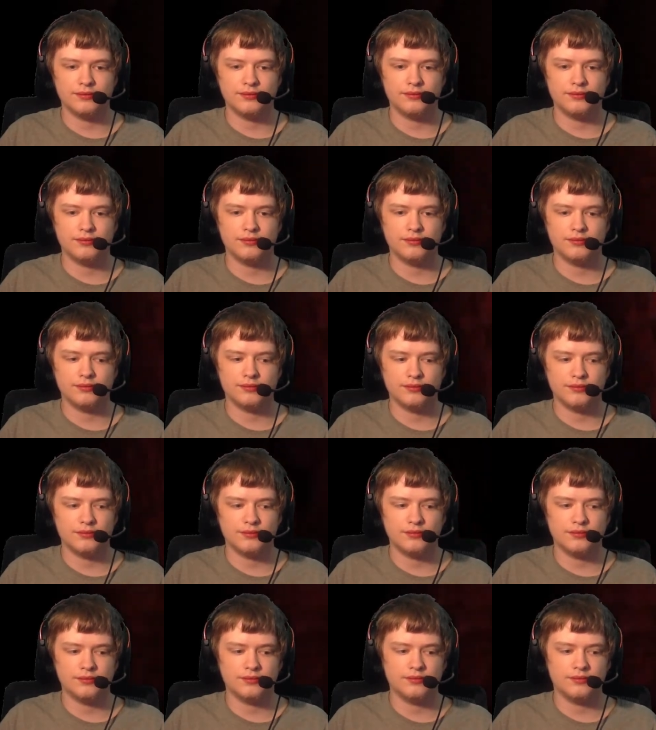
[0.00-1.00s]

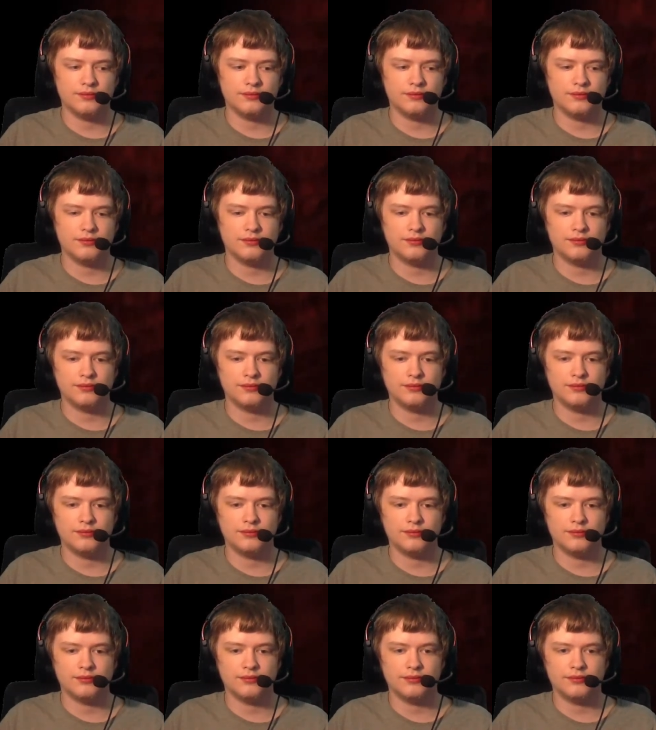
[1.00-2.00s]

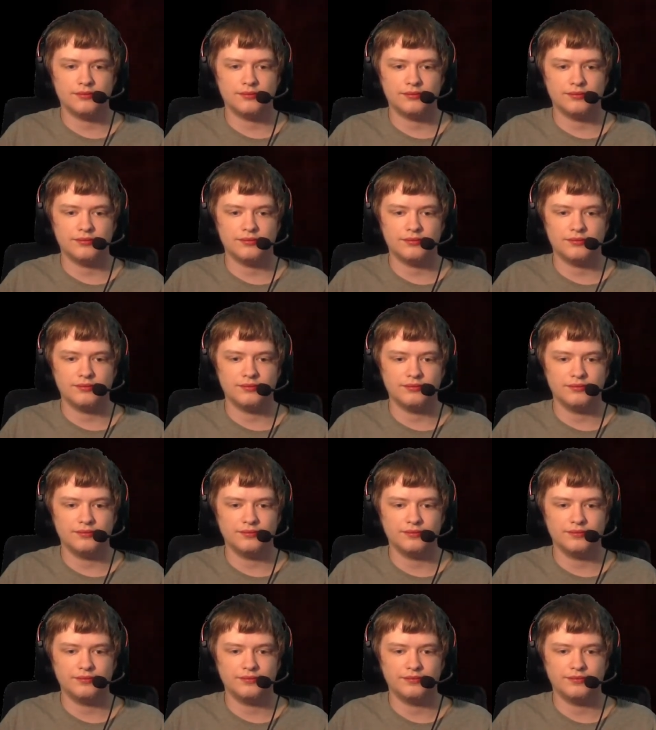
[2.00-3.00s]

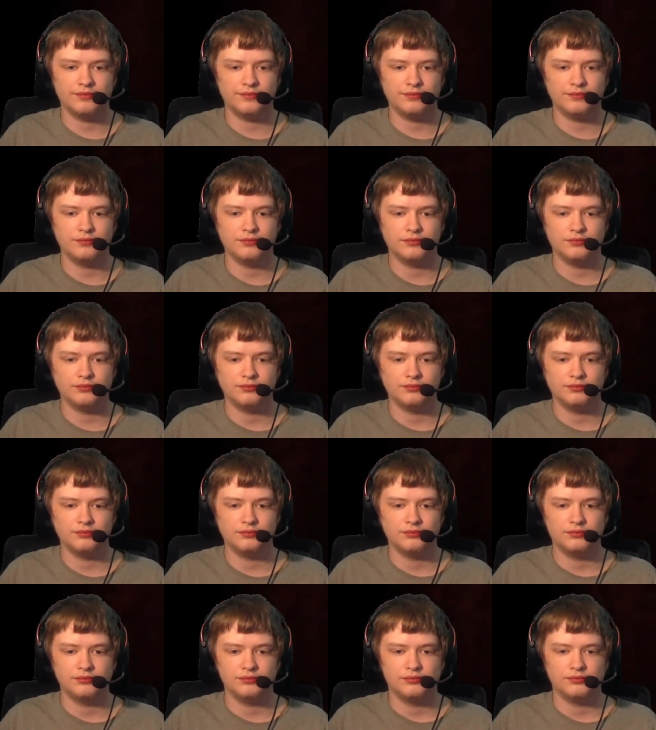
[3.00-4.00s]

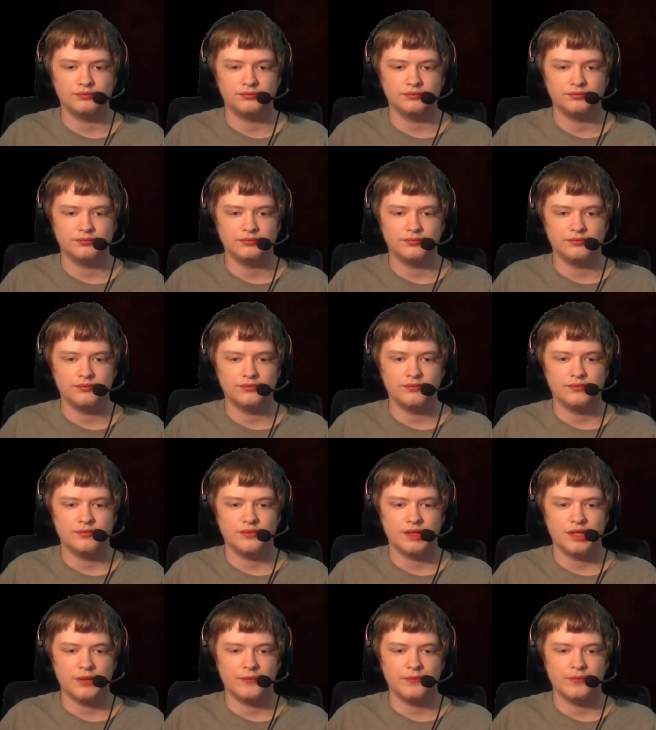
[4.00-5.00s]

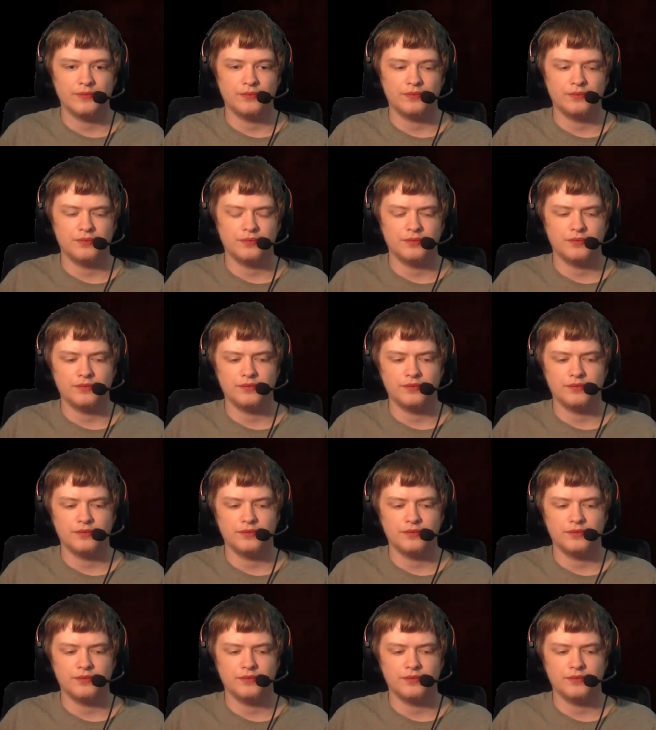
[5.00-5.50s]
(no one is talking)